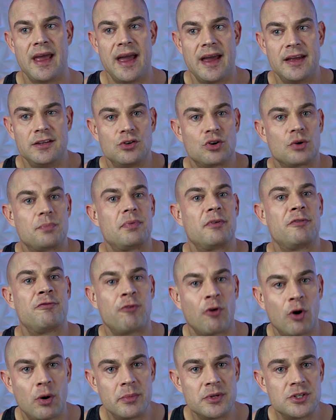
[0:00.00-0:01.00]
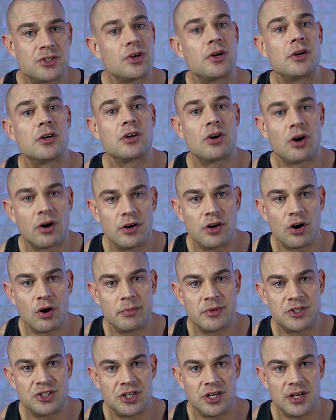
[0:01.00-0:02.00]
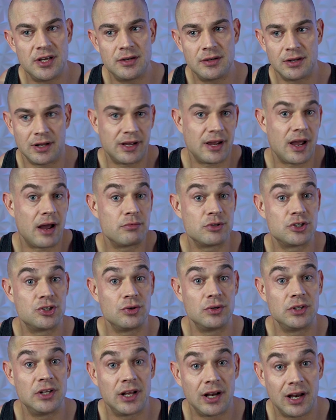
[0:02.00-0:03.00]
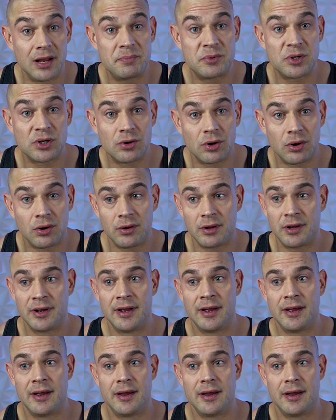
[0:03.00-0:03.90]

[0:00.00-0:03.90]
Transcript: and your performance on a cardio machine, like I was doing the elliptical,